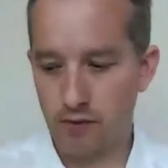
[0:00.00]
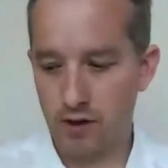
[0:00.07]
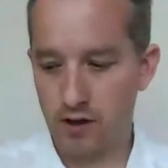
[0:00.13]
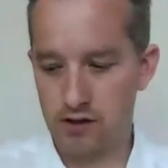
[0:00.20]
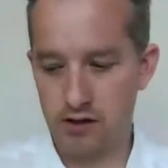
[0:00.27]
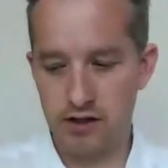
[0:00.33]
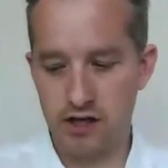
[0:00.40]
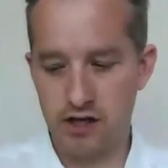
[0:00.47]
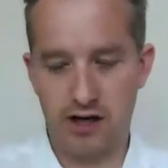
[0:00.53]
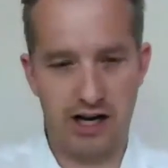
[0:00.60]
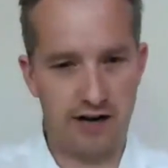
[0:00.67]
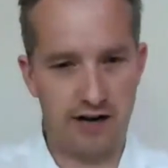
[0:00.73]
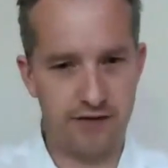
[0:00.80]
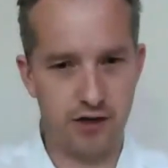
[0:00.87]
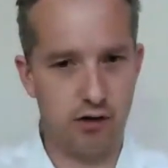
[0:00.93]
You don't
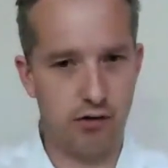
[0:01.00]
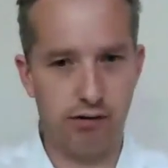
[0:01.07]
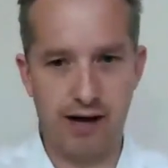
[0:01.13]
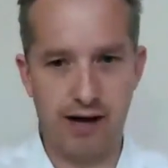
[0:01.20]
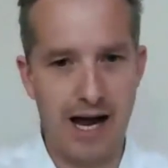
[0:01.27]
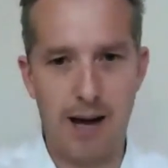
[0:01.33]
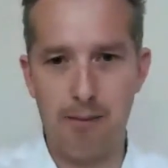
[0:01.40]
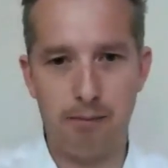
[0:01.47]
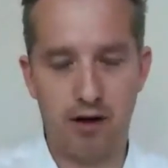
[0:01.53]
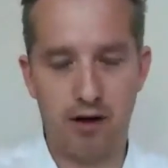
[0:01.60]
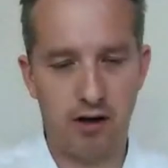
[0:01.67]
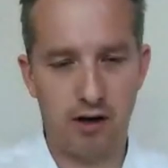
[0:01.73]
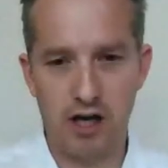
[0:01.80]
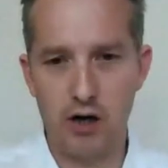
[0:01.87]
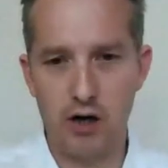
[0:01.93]
have to cram
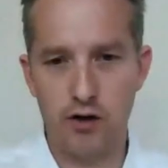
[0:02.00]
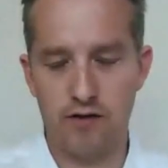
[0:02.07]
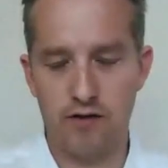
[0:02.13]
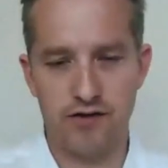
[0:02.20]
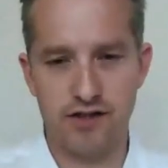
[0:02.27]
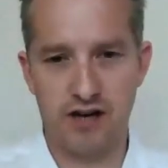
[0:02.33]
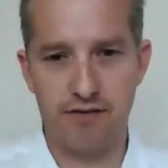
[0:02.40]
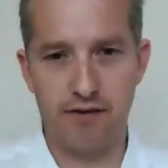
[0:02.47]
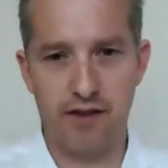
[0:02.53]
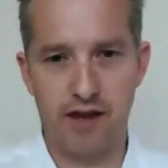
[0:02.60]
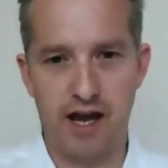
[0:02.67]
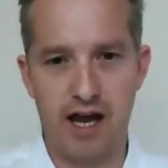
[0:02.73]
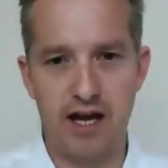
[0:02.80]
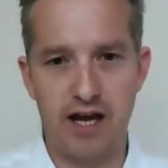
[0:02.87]
loads of stuff in there.